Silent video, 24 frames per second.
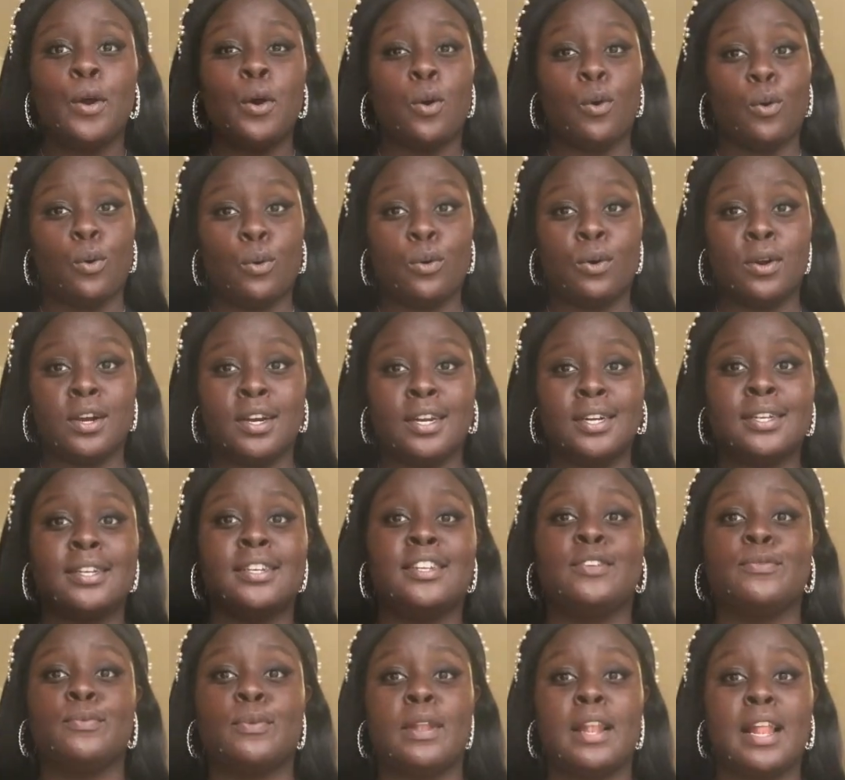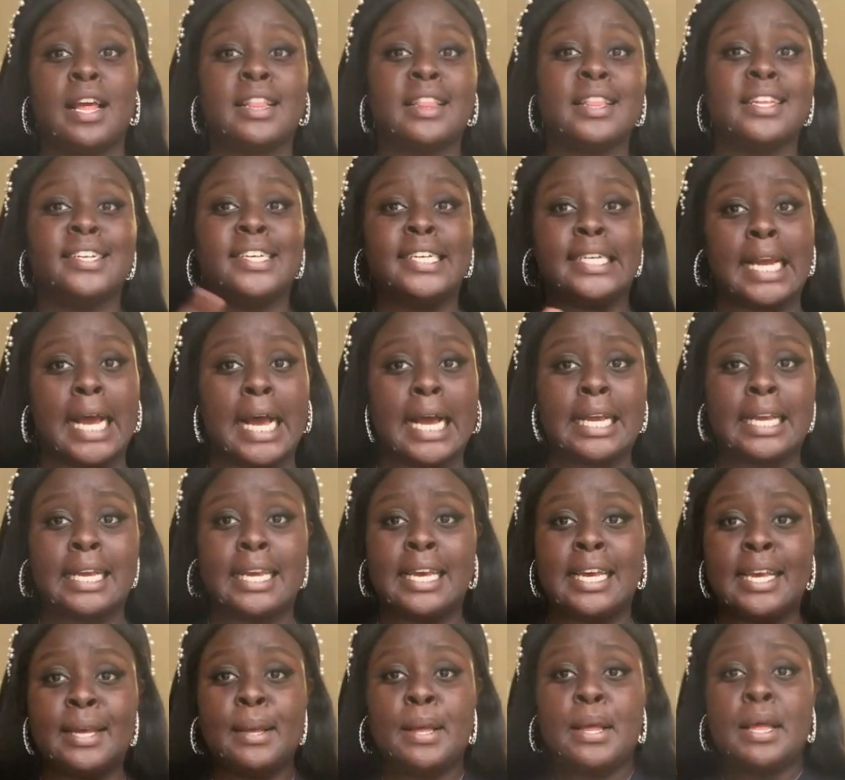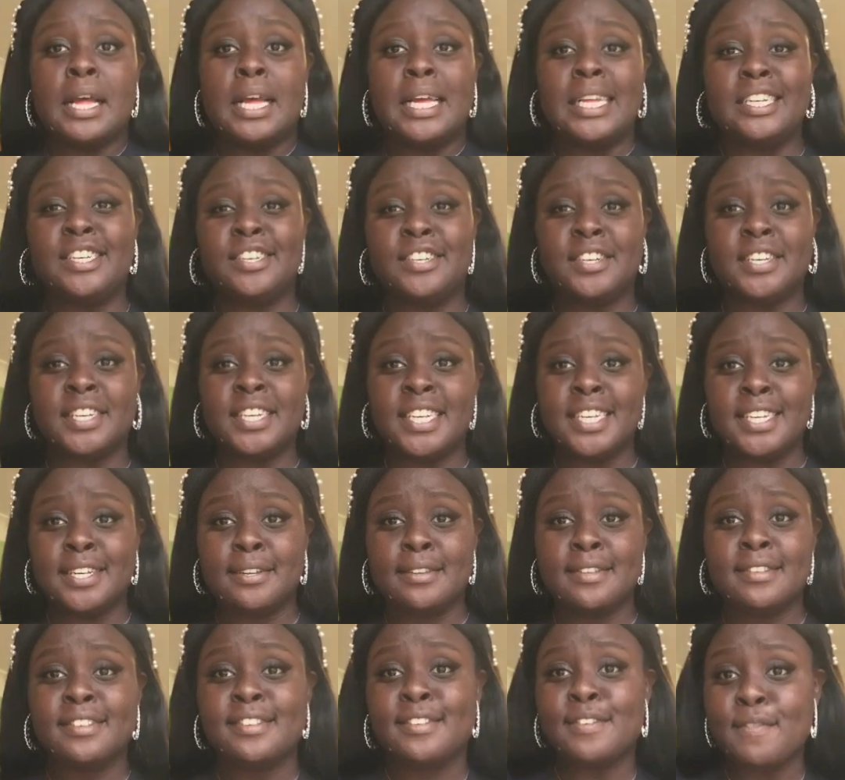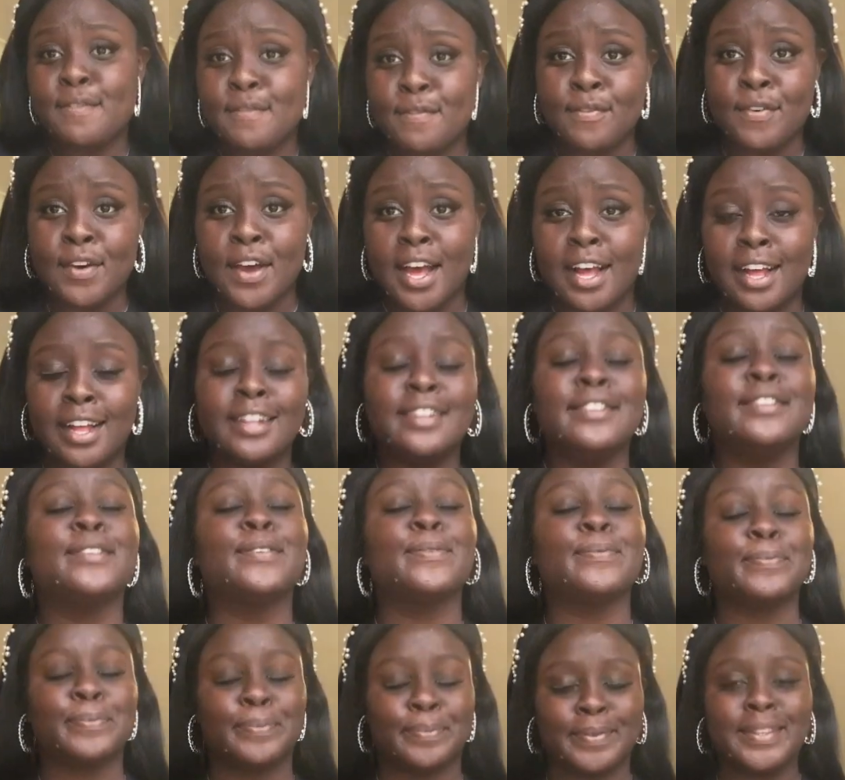or this with like the jacket, jeans, Vans.